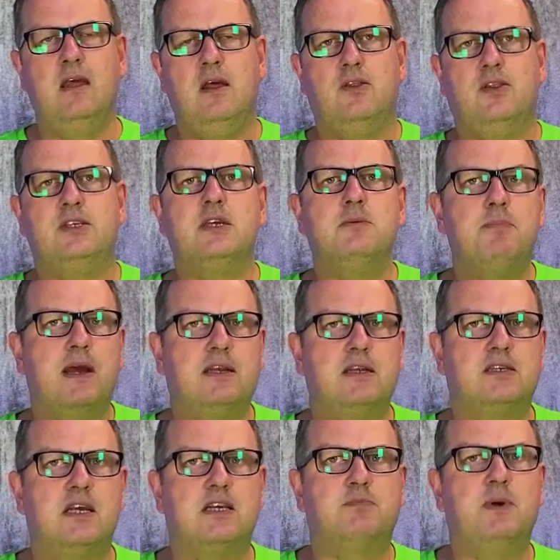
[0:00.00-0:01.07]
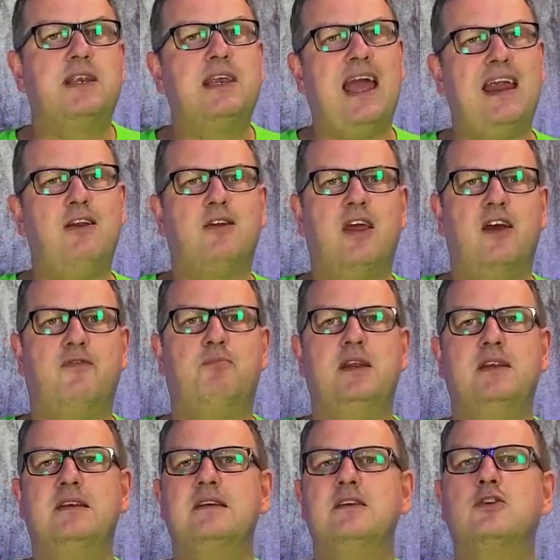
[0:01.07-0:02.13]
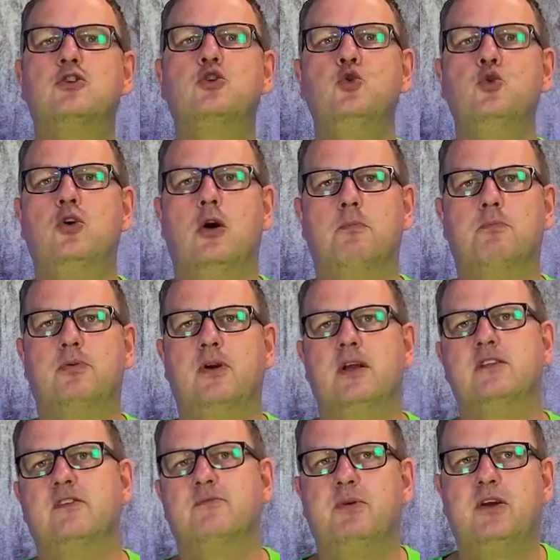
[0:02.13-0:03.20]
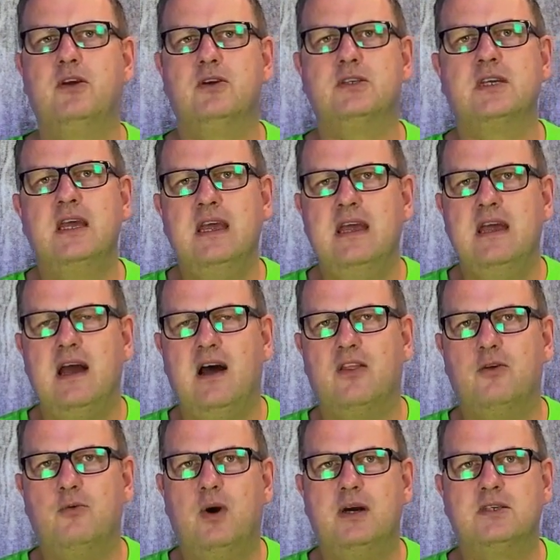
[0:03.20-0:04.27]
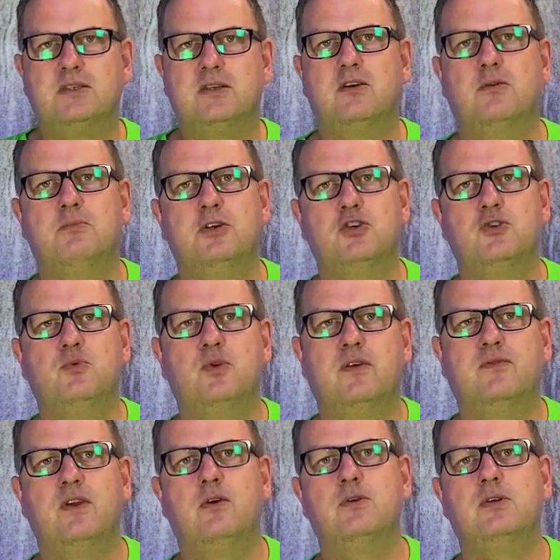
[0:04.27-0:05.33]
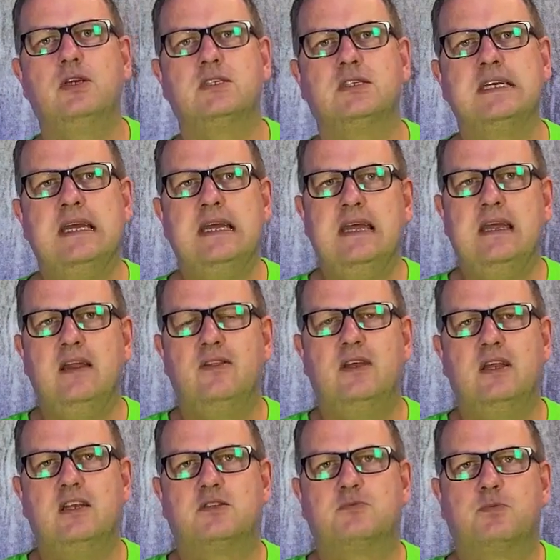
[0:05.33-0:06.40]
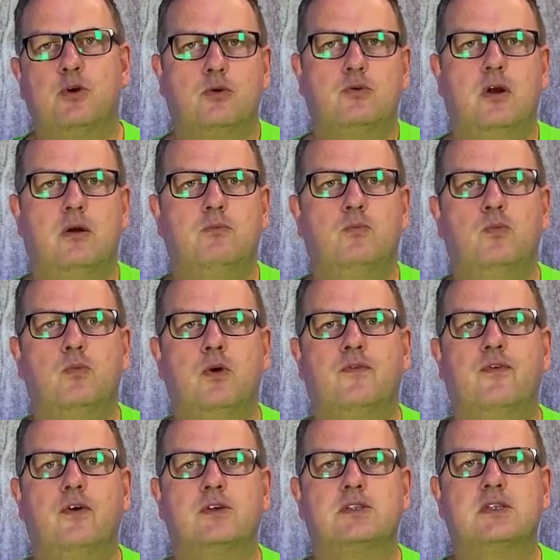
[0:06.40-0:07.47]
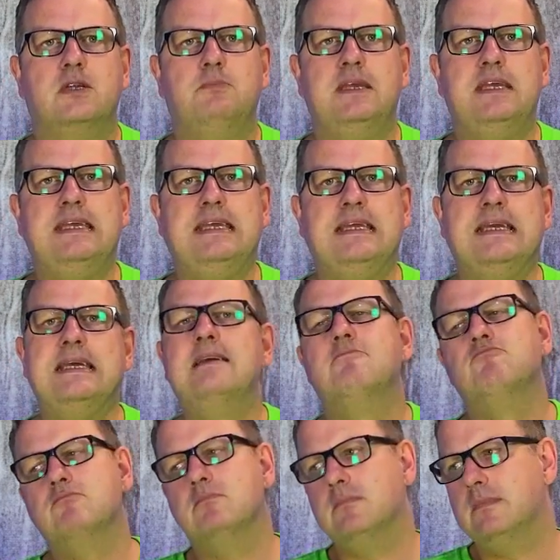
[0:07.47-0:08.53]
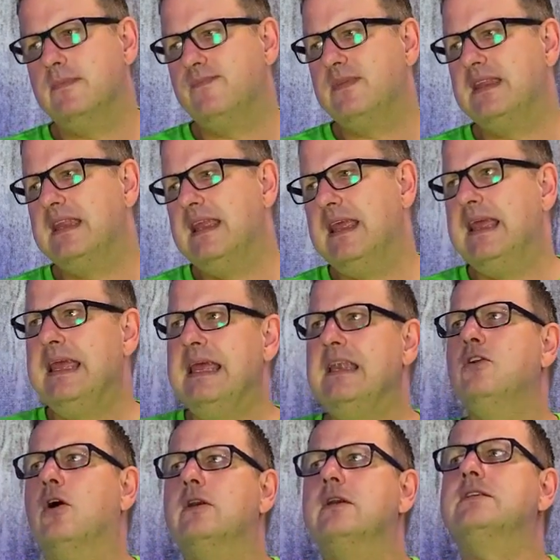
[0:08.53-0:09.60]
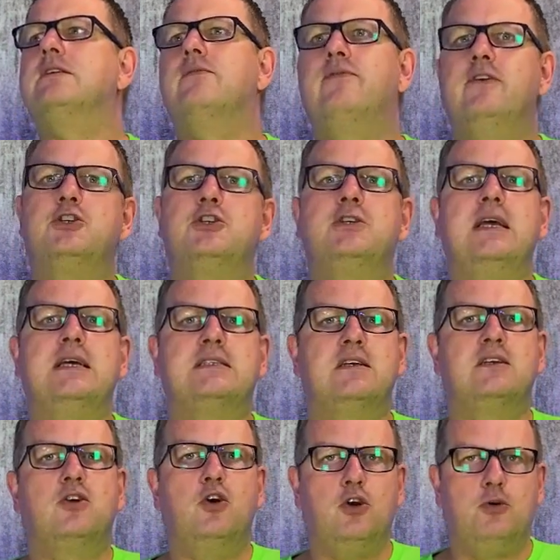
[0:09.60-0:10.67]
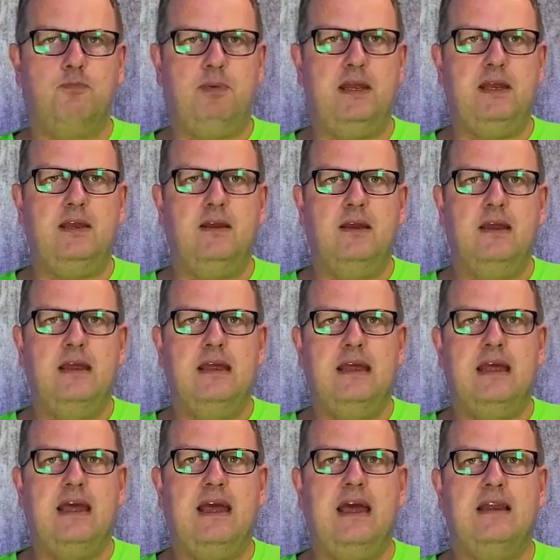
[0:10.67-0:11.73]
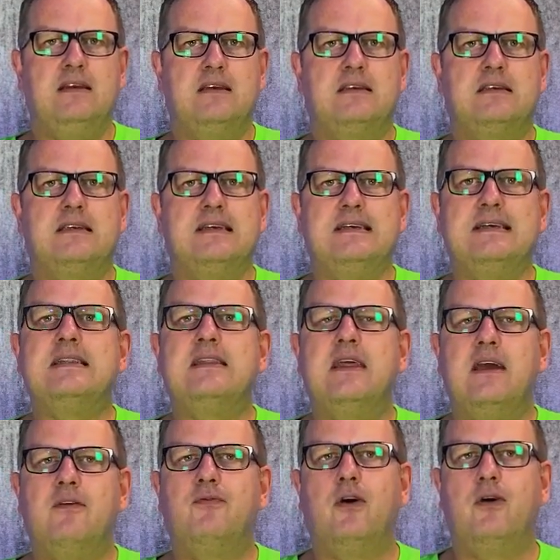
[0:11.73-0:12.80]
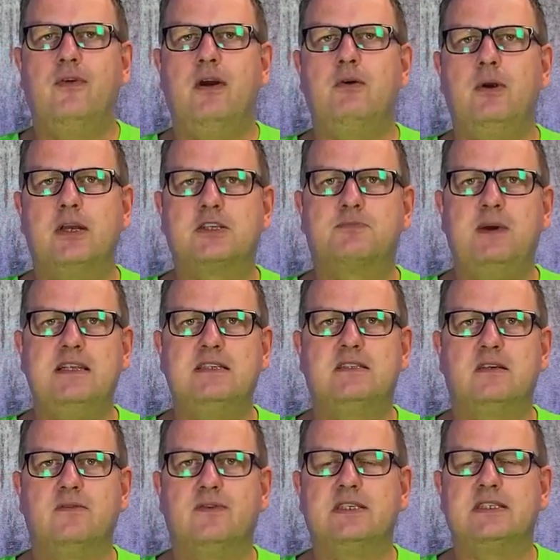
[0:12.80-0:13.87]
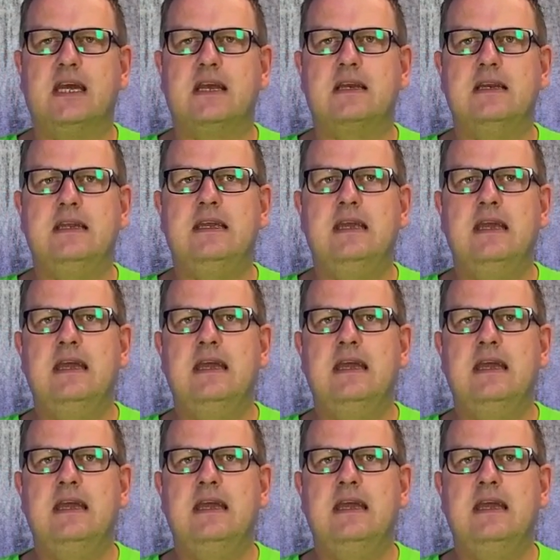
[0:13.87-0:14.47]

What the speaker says: This impact assessment cannot have been too comprehensive, because otherwise the Commission would have noticed that its program would firstly be not as efficient as it could be, and therefore very expensive, and secondly,